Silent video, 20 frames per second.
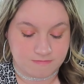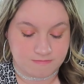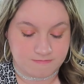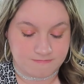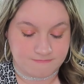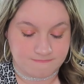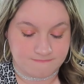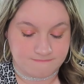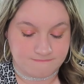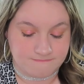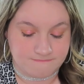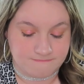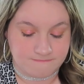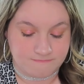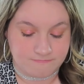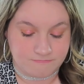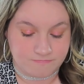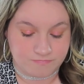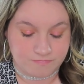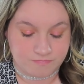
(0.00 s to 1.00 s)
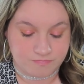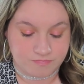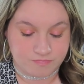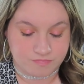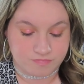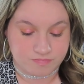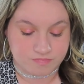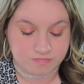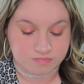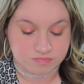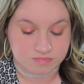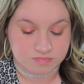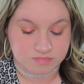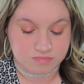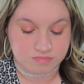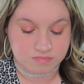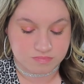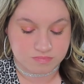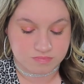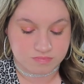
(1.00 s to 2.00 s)

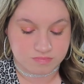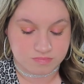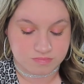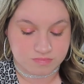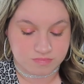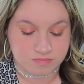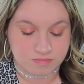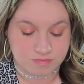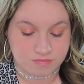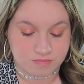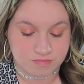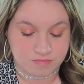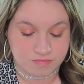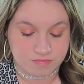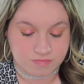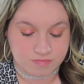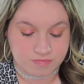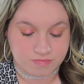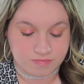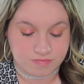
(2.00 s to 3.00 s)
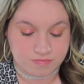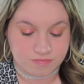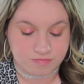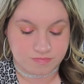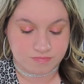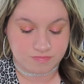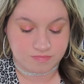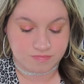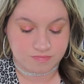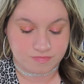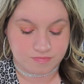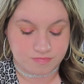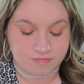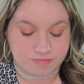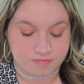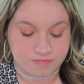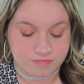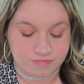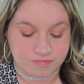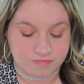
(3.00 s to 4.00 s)

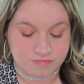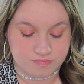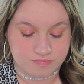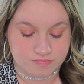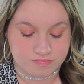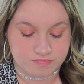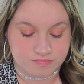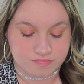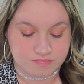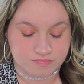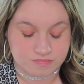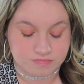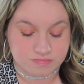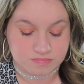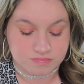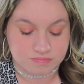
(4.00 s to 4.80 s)
(silence)